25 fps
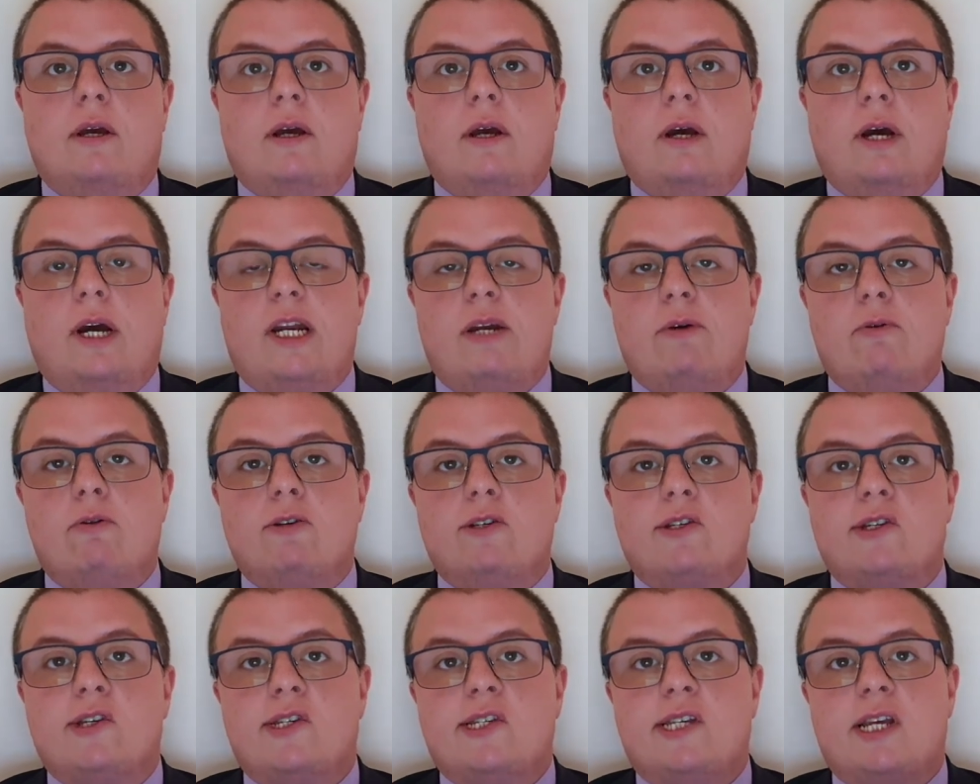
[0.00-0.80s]
And you
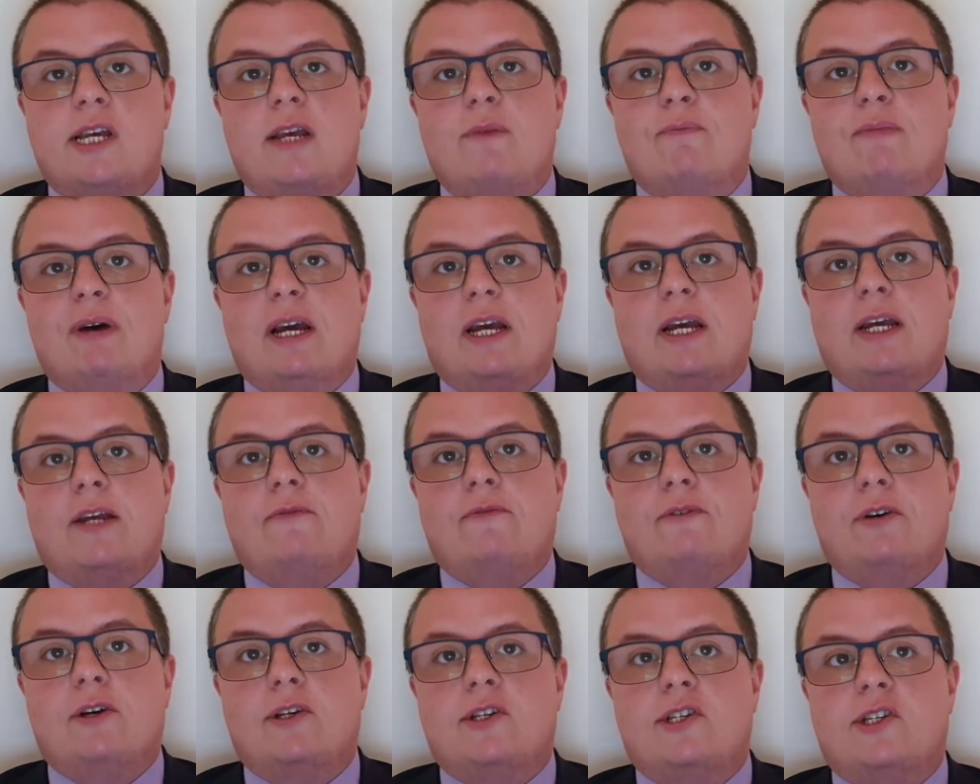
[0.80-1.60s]
also see it back
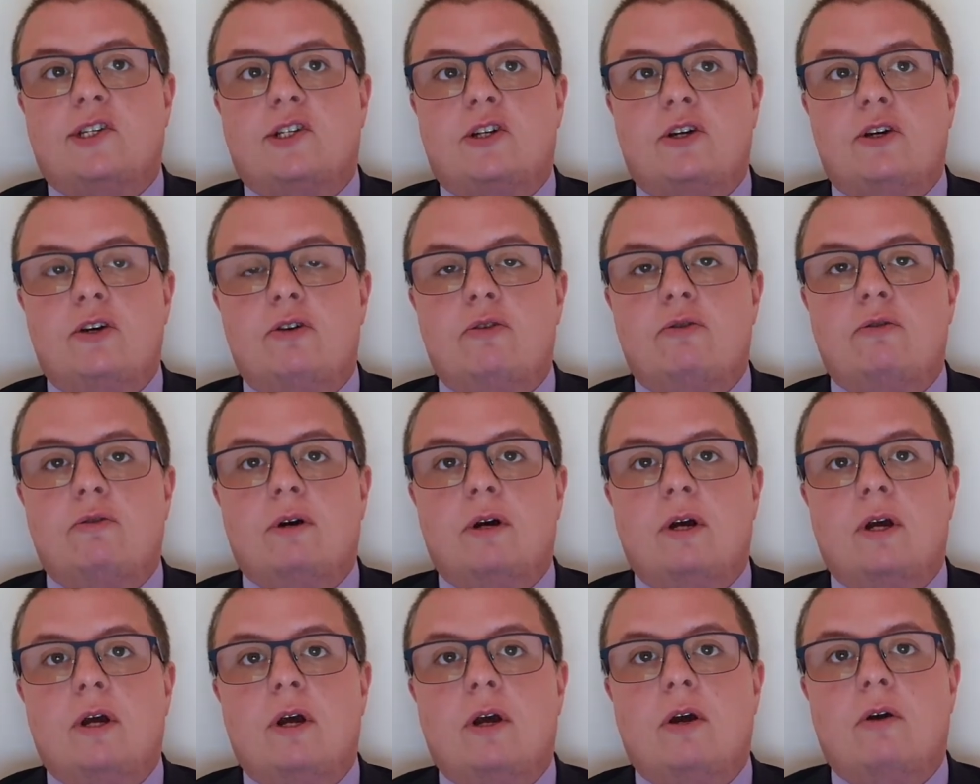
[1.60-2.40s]
in verse
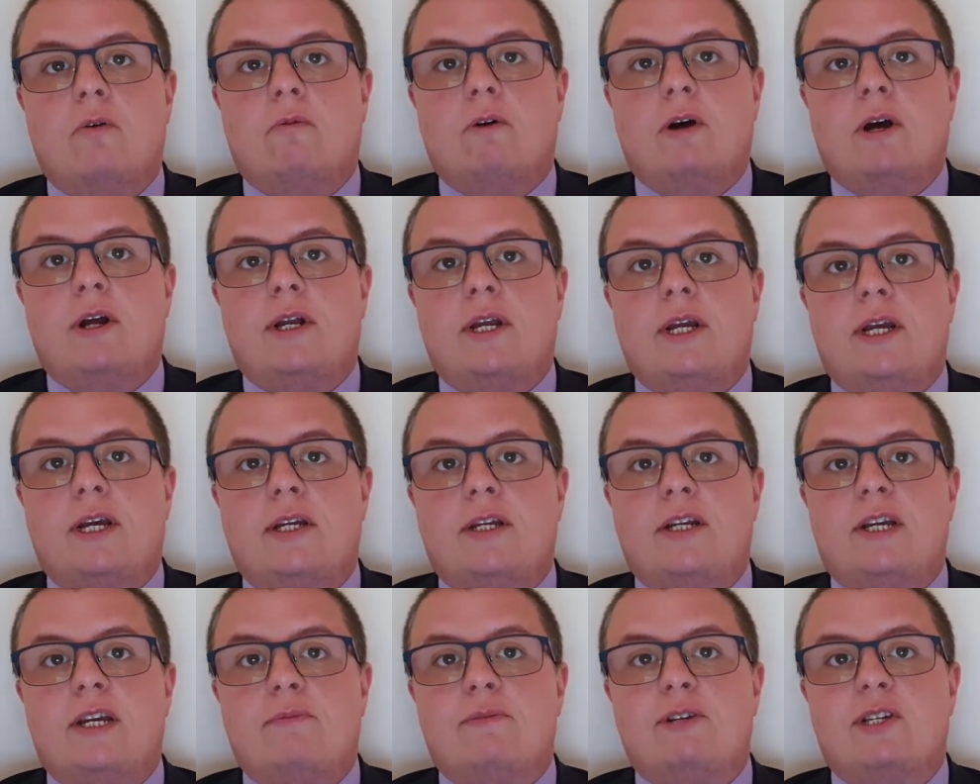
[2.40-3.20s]
two, where
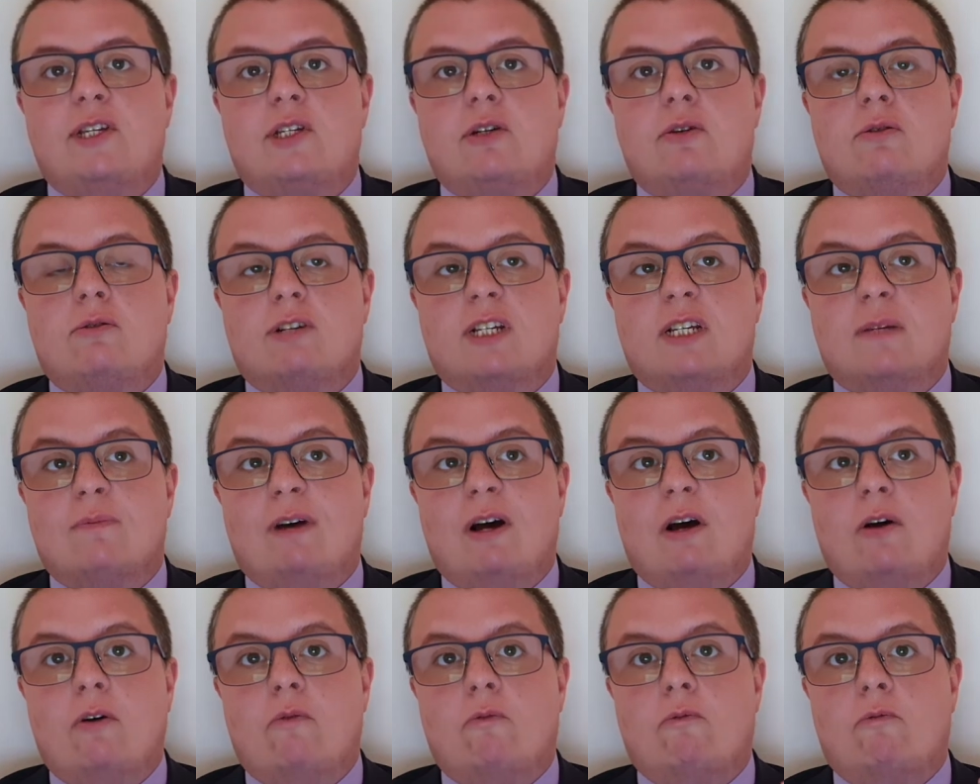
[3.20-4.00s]
Nicodemus talks
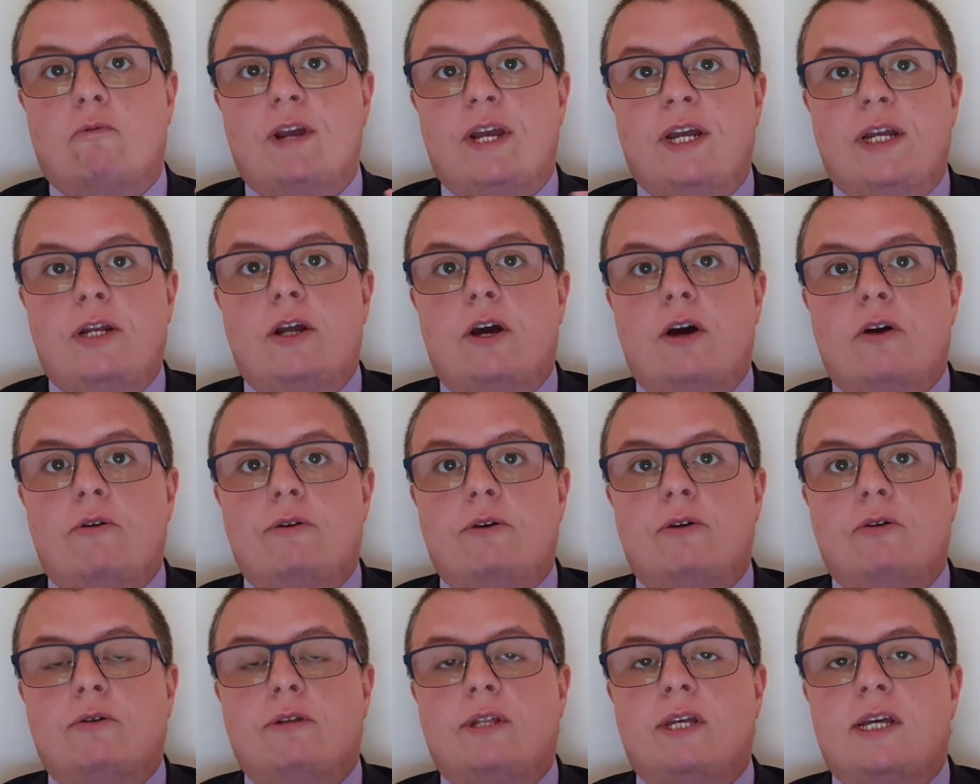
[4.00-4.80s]
about, we know
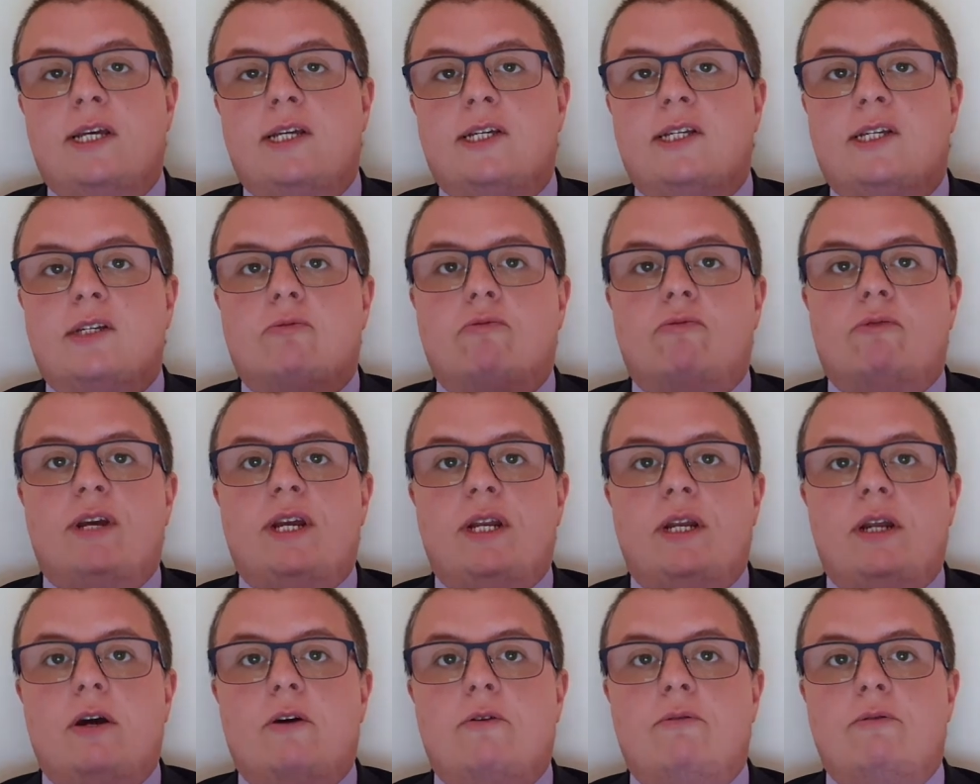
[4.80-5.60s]
you're this,
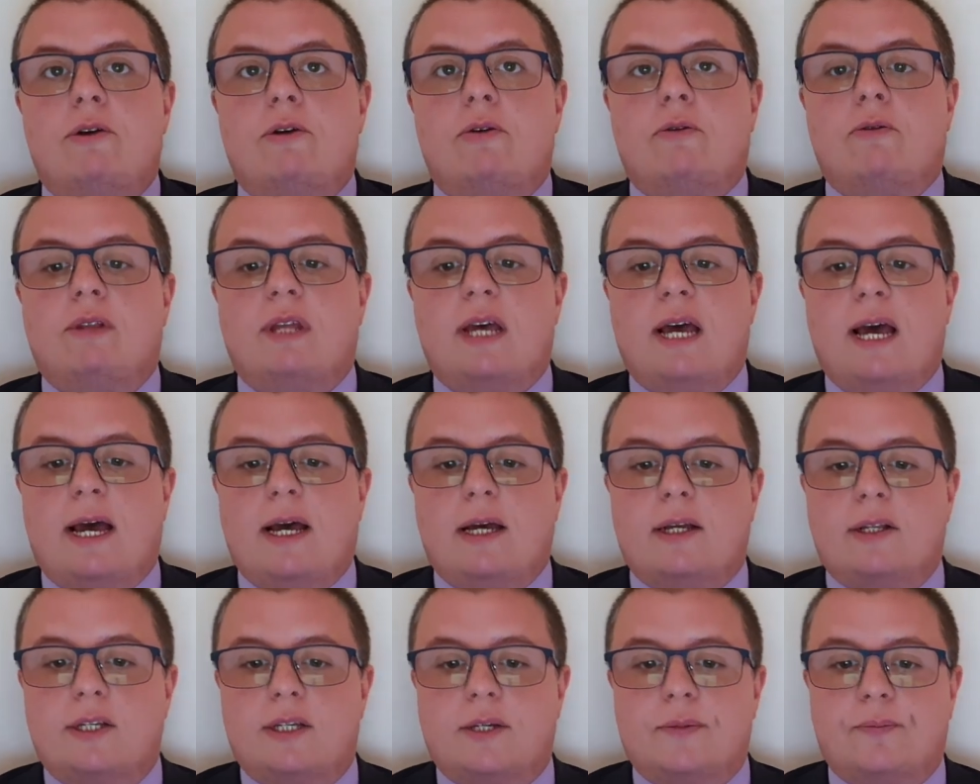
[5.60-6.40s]
we know you're
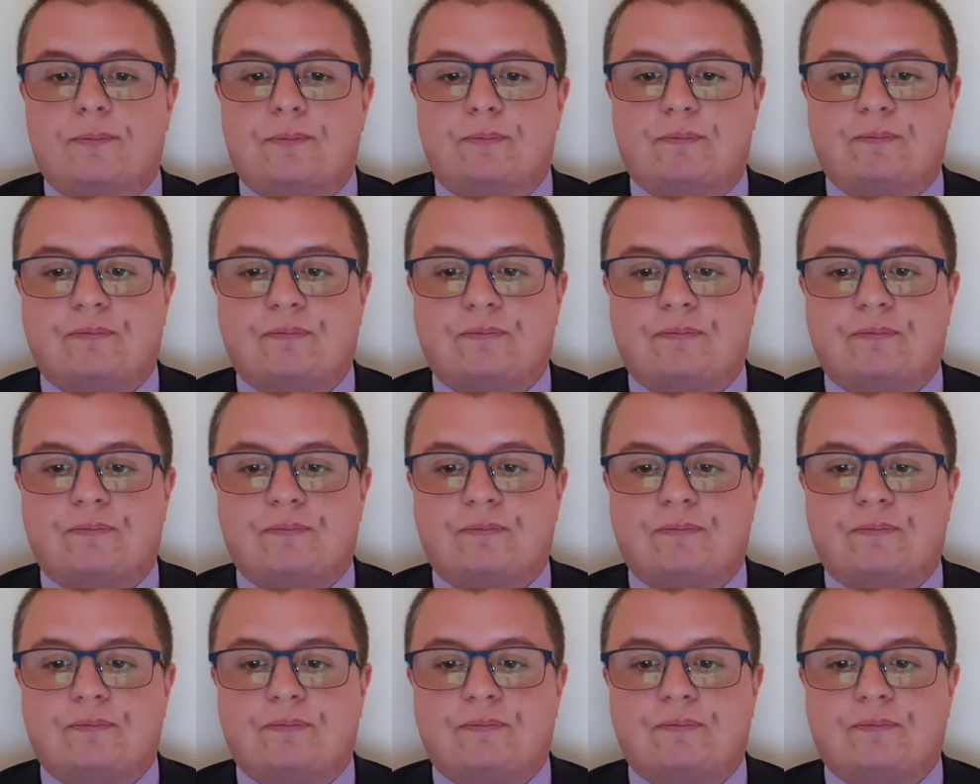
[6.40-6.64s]
that.